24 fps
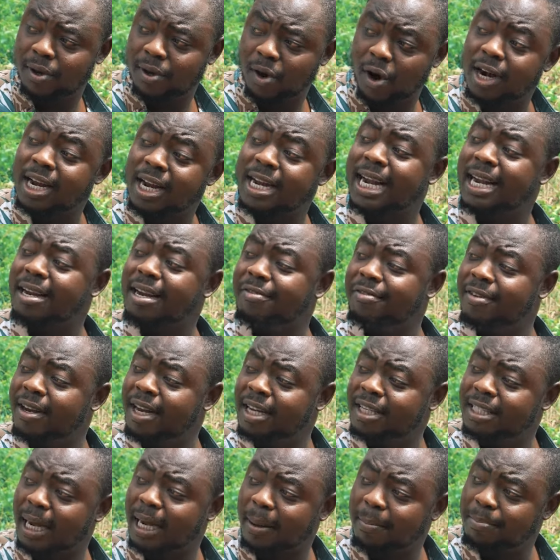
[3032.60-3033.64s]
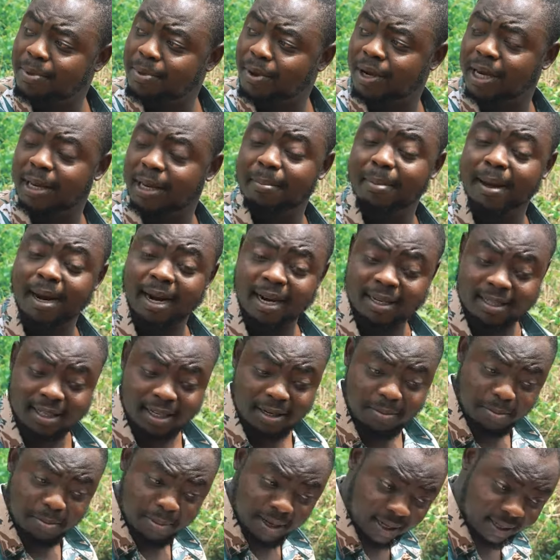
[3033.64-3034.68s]
Ordinary village champion
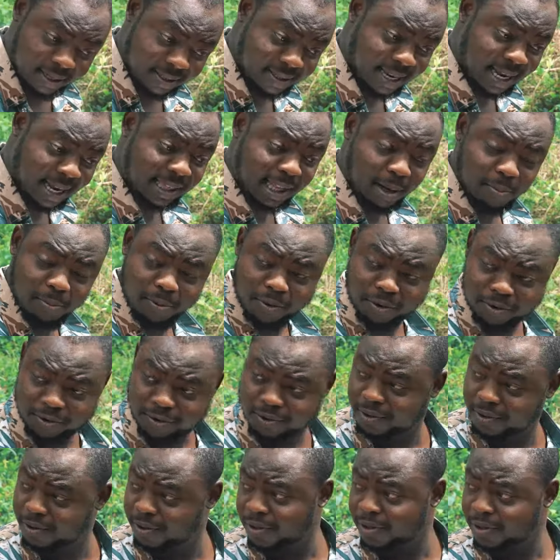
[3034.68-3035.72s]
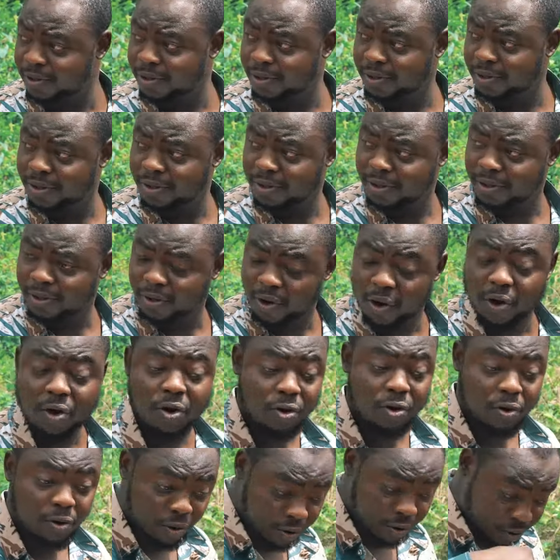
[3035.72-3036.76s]
embarrassing me, Sir Thomas.
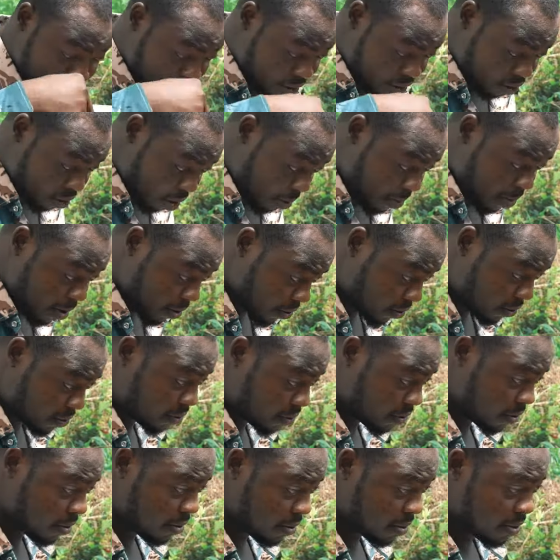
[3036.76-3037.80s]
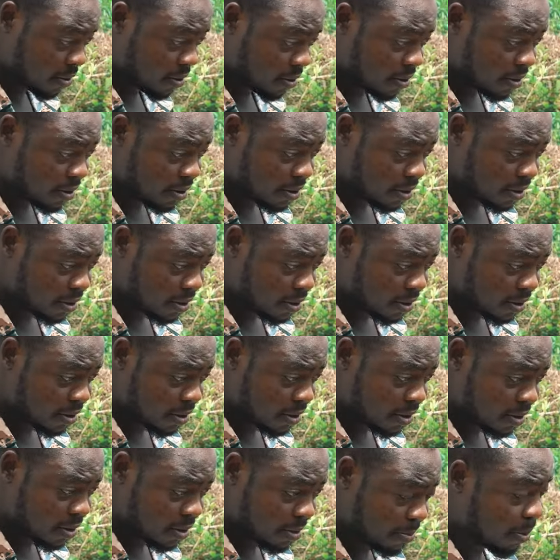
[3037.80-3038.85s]
Uncle Thomas.
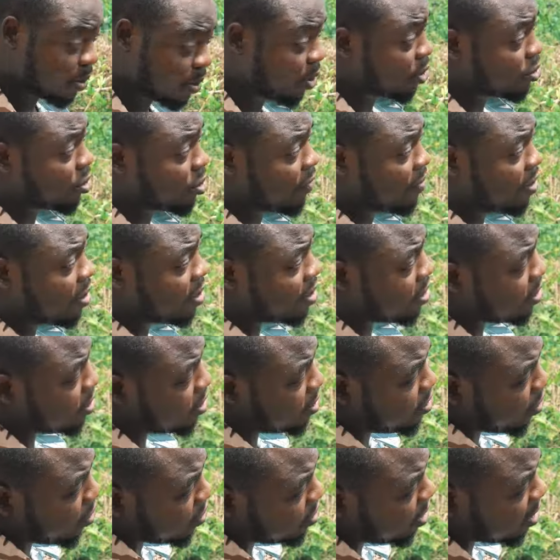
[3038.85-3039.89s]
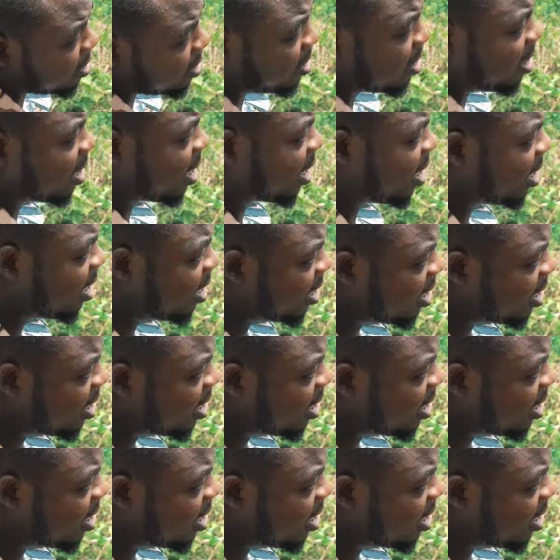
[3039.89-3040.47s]
Because of this nonsense game.